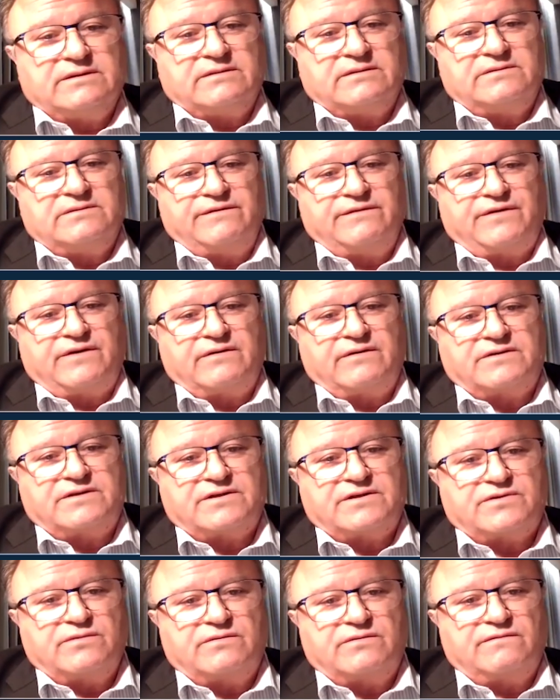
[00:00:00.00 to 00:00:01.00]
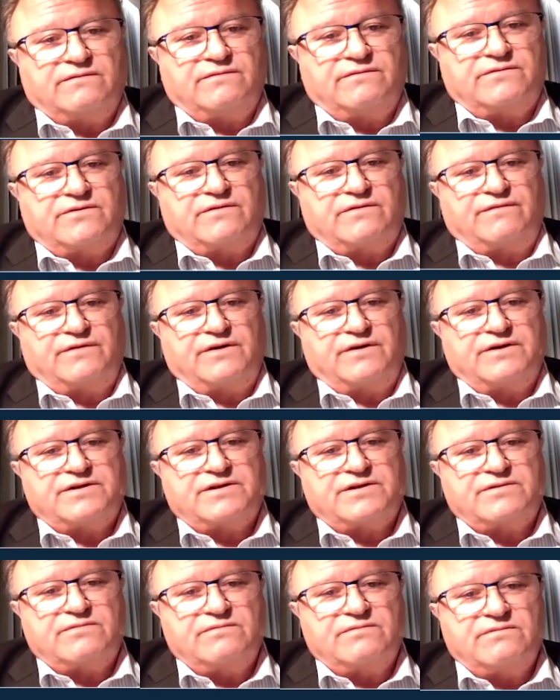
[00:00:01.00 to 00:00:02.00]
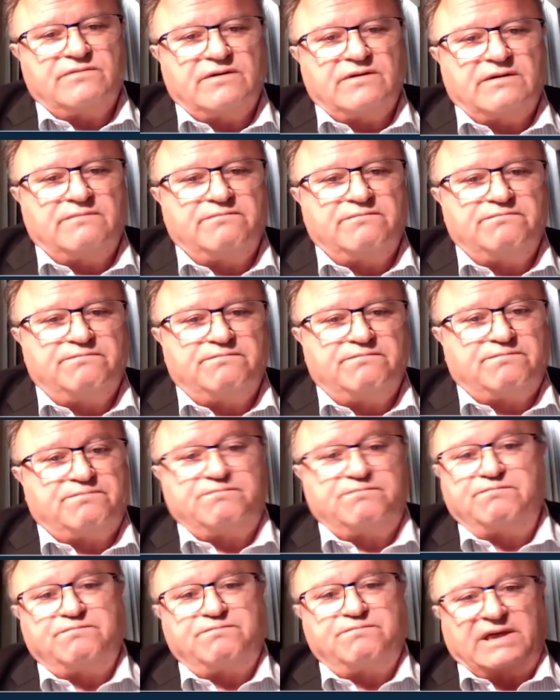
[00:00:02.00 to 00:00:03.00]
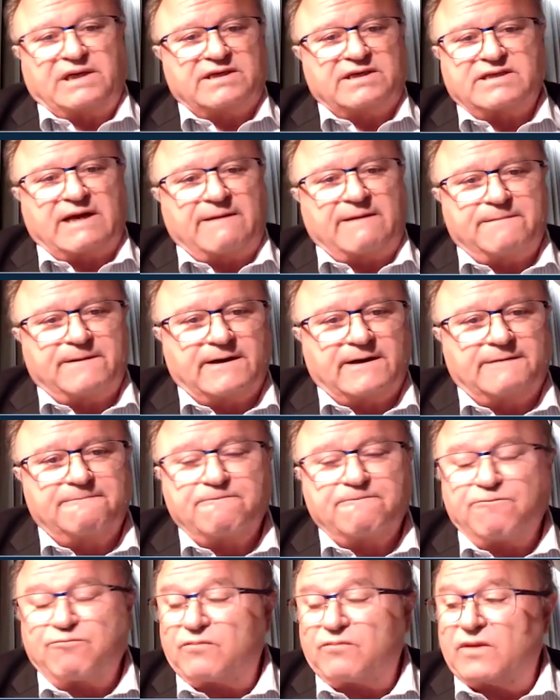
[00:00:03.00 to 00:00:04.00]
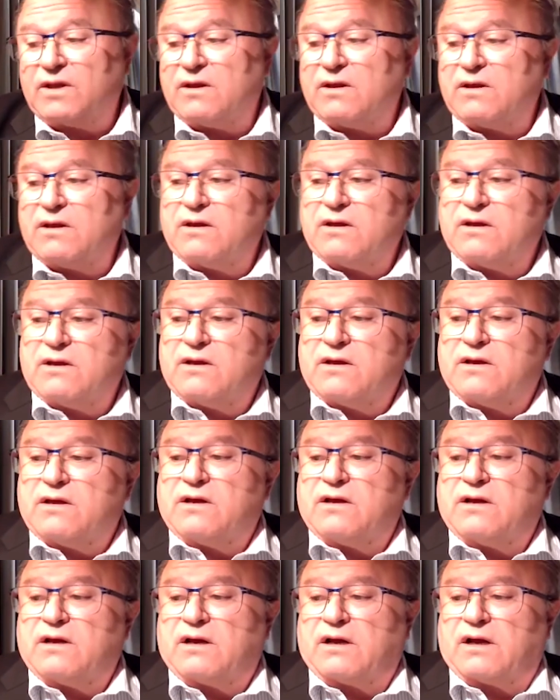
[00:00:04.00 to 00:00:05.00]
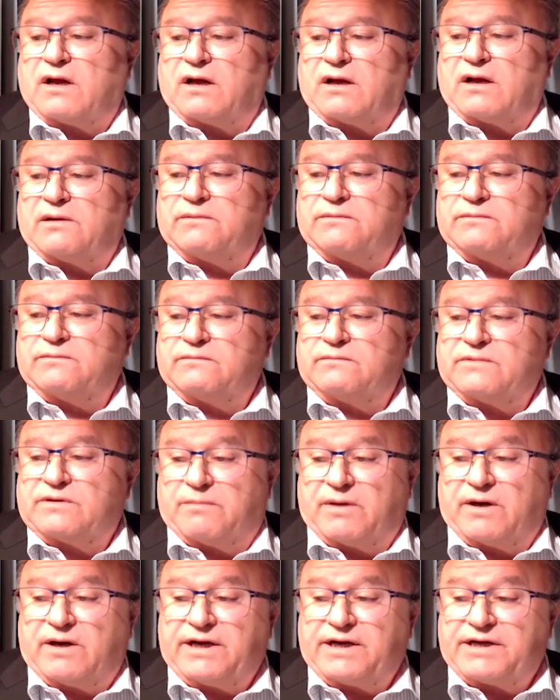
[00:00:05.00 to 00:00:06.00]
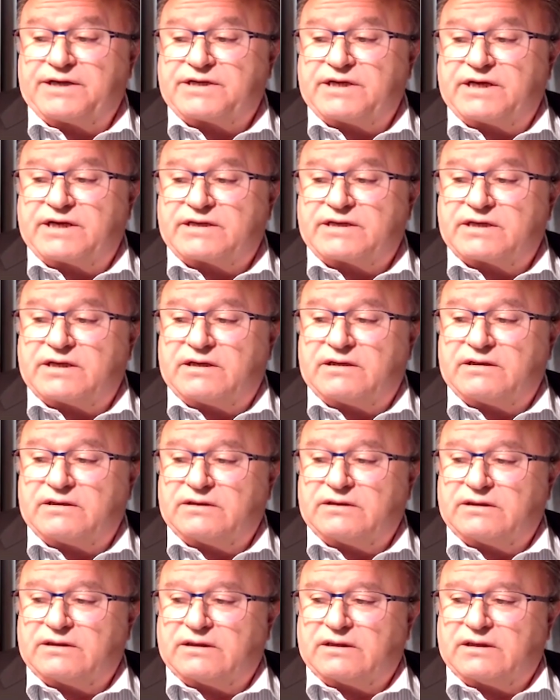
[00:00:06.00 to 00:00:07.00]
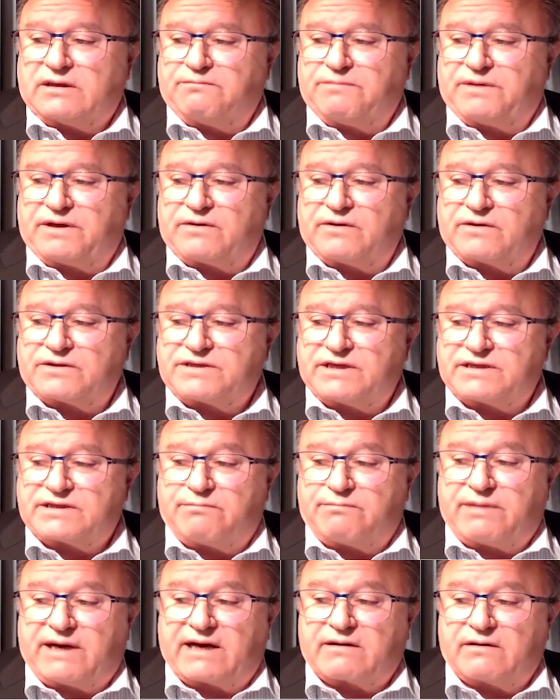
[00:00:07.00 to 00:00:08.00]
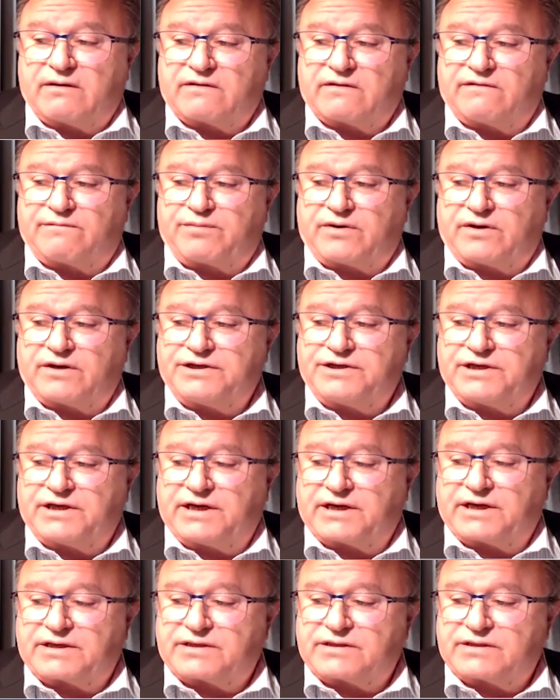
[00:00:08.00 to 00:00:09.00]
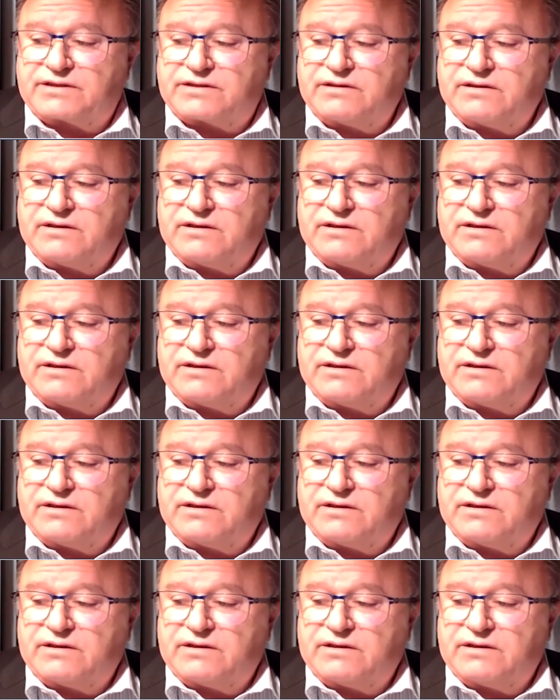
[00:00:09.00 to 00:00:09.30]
difficult to sort of traverse, but it's happening. The mining sector, because there's a backlog of projects,